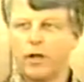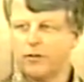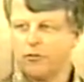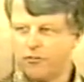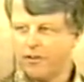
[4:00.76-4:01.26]

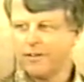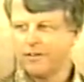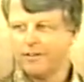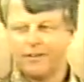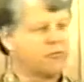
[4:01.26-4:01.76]

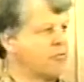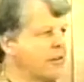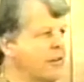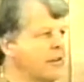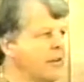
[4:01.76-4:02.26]
understand his
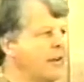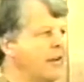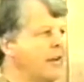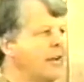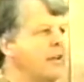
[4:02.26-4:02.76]
thinking.
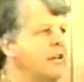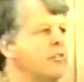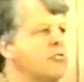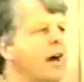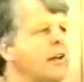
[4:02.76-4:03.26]
He
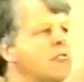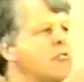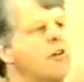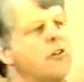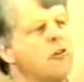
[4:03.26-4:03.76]
decided to
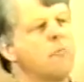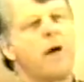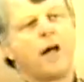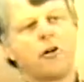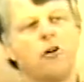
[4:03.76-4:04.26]
send her
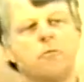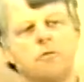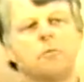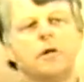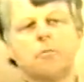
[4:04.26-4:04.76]
back home to
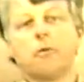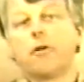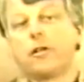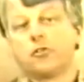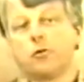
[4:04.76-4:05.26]
be a
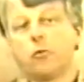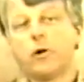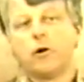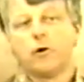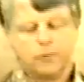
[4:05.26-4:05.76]
perpetual
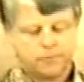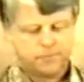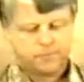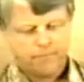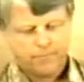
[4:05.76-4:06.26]
widow.
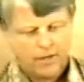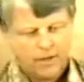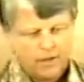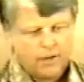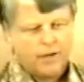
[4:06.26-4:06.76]

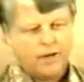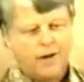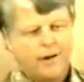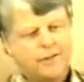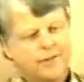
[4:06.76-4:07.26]

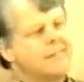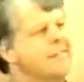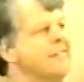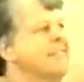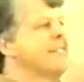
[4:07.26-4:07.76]
Uh,
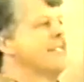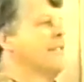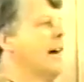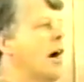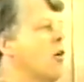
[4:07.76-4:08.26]

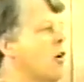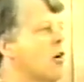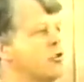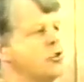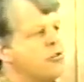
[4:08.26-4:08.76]
how long
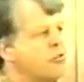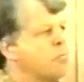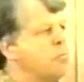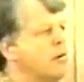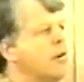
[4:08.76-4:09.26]
she
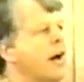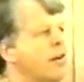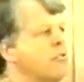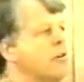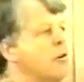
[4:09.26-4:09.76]
disappeared, I
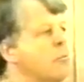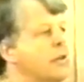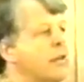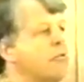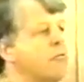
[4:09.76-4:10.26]
don't know. But
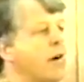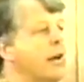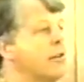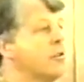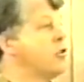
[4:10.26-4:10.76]
then
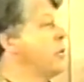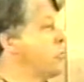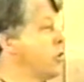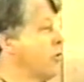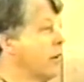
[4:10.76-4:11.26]
finally, the sheep
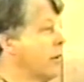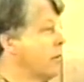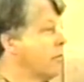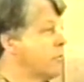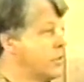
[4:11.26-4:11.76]
shearing
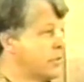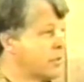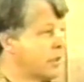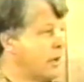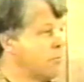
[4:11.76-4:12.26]
season
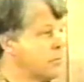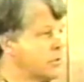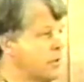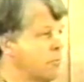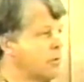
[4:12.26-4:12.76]
comes
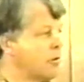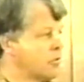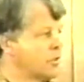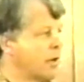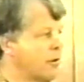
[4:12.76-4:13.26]
some
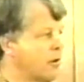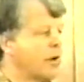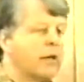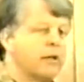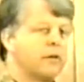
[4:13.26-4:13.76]
years later,
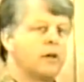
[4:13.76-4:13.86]
and